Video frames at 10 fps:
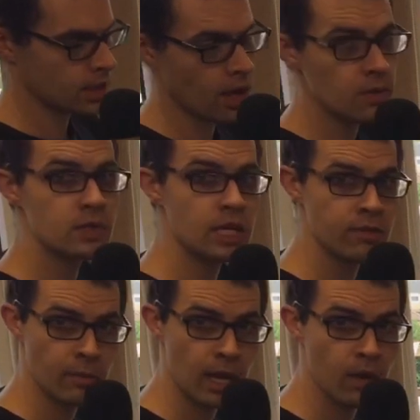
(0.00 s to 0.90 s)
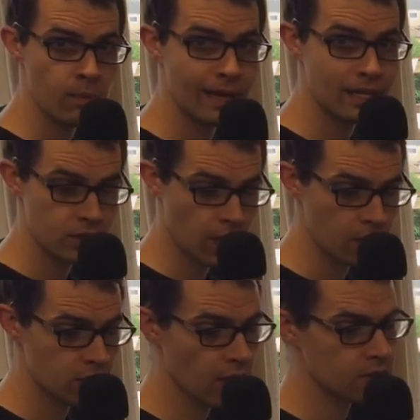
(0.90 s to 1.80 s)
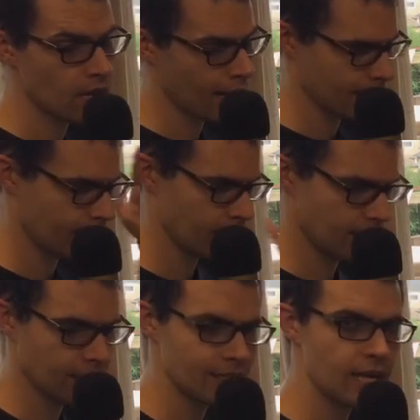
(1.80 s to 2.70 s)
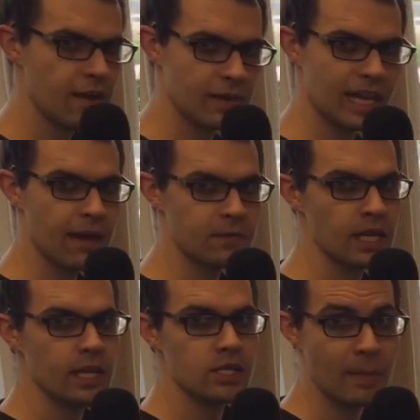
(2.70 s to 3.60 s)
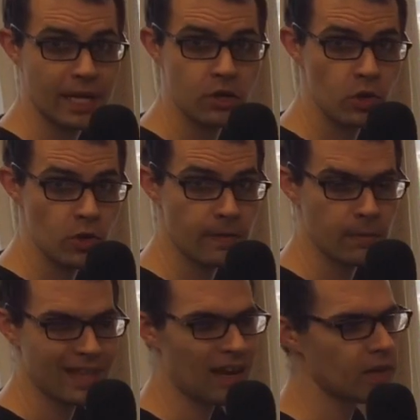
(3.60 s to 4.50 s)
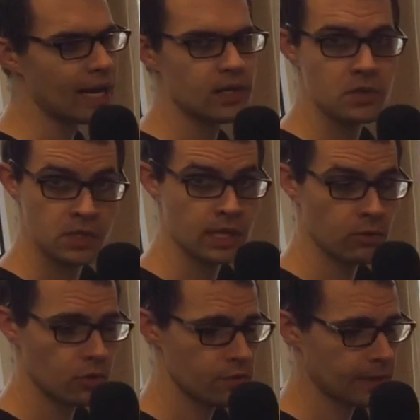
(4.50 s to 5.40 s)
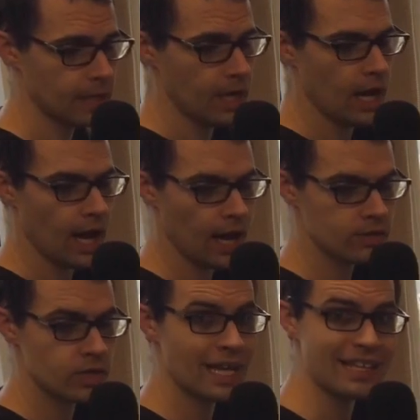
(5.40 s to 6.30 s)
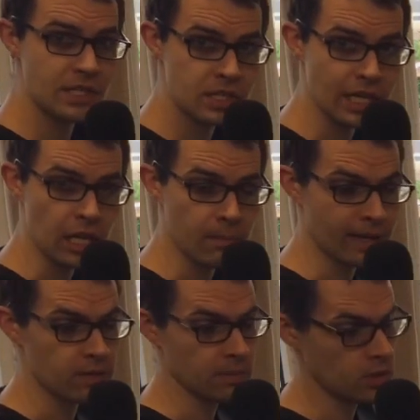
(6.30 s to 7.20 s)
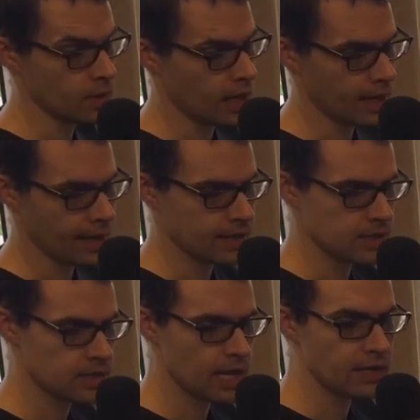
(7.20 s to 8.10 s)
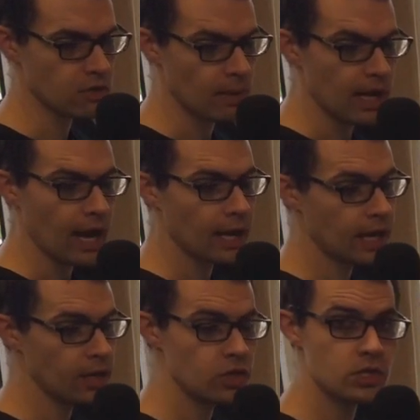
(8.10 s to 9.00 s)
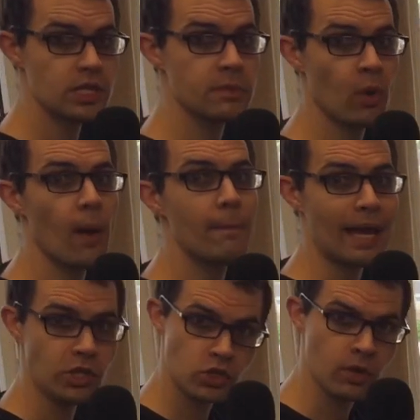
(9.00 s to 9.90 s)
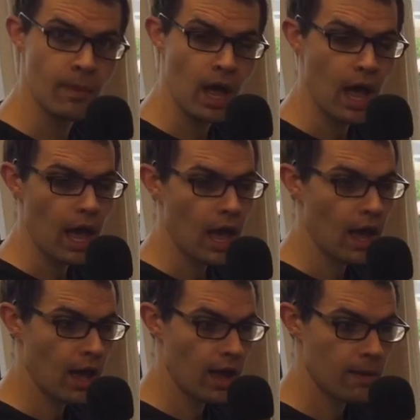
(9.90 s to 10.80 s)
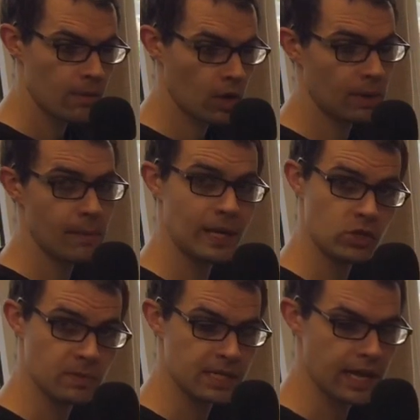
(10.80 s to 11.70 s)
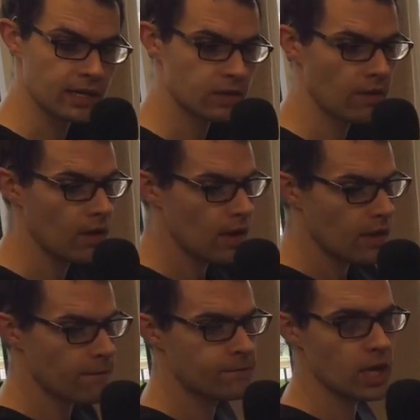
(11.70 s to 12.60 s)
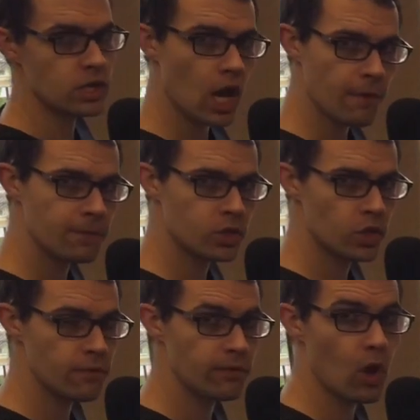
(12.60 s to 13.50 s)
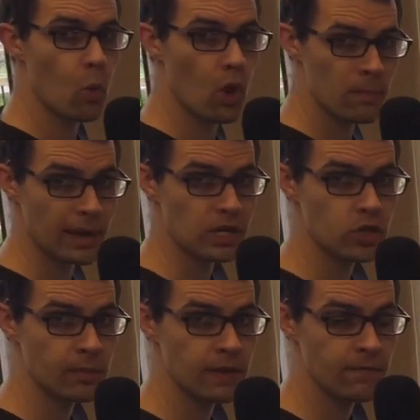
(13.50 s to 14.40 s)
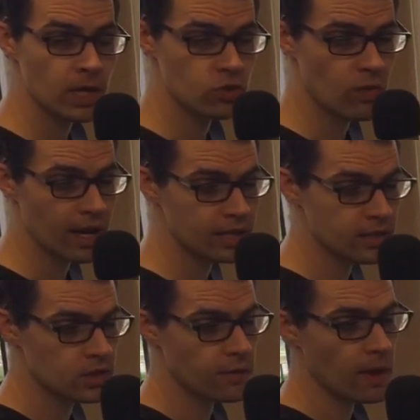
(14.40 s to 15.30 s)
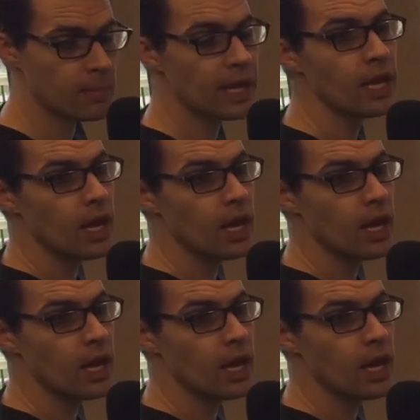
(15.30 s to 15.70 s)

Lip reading: notes, keep them low, played as ghost notes, and then your nice heavy left to make it groovy. Without that, it doesn't sound groovy. So that's the sticking pattern between the hi-hat and the snare drum. And then you just need to put a bass drum, a couple of bass drums in there. So the first half of the groove, you've got one bass drum on the first right. So if I play